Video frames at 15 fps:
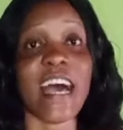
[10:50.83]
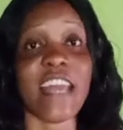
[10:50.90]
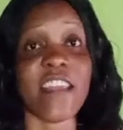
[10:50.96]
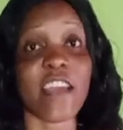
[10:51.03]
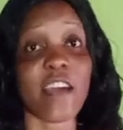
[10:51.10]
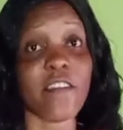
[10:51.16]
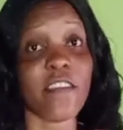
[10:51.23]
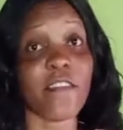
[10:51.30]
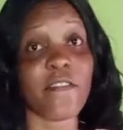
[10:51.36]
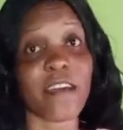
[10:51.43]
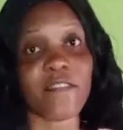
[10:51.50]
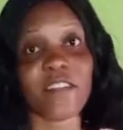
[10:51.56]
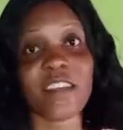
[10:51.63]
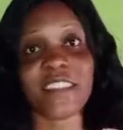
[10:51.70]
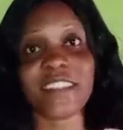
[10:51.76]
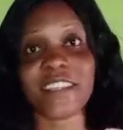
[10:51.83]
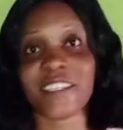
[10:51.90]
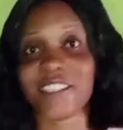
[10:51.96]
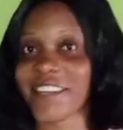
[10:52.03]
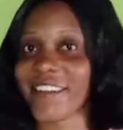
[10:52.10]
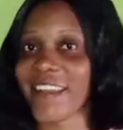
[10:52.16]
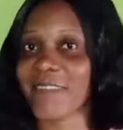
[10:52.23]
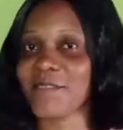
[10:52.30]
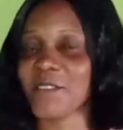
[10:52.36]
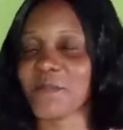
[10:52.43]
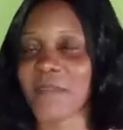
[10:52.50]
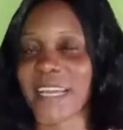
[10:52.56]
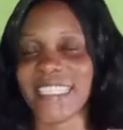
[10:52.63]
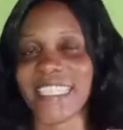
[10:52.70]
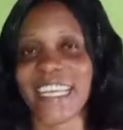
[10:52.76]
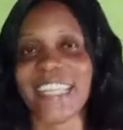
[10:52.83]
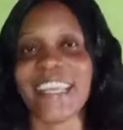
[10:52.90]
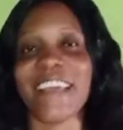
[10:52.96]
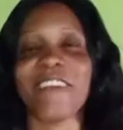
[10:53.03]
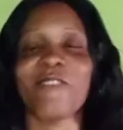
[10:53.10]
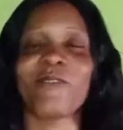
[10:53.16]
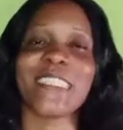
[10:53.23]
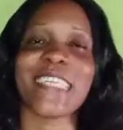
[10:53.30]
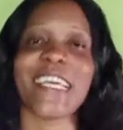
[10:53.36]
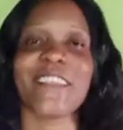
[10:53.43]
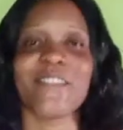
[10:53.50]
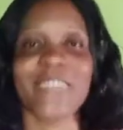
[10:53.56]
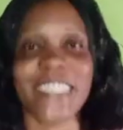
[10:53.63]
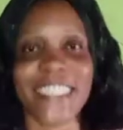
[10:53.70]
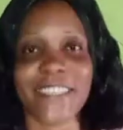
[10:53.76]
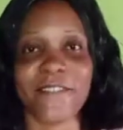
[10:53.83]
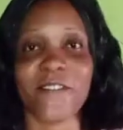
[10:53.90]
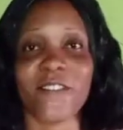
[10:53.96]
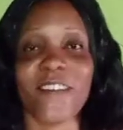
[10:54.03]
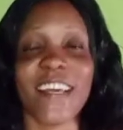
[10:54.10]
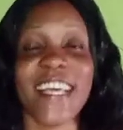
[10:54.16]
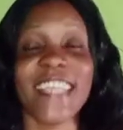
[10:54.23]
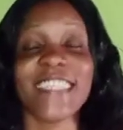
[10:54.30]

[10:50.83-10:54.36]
And if you have not subscribed to my channel, what are you waiting for?